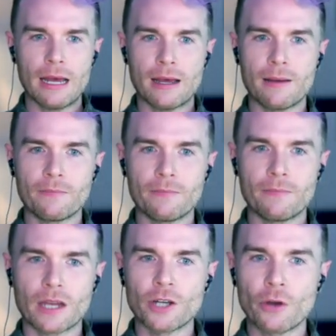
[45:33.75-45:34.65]

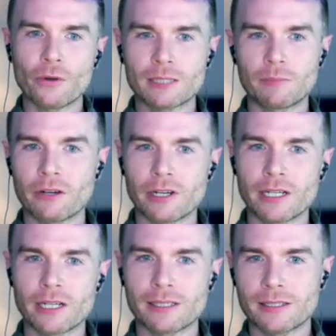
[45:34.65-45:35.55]
No
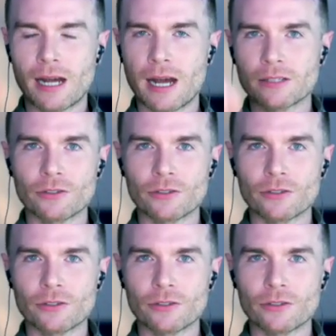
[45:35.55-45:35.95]
experience stars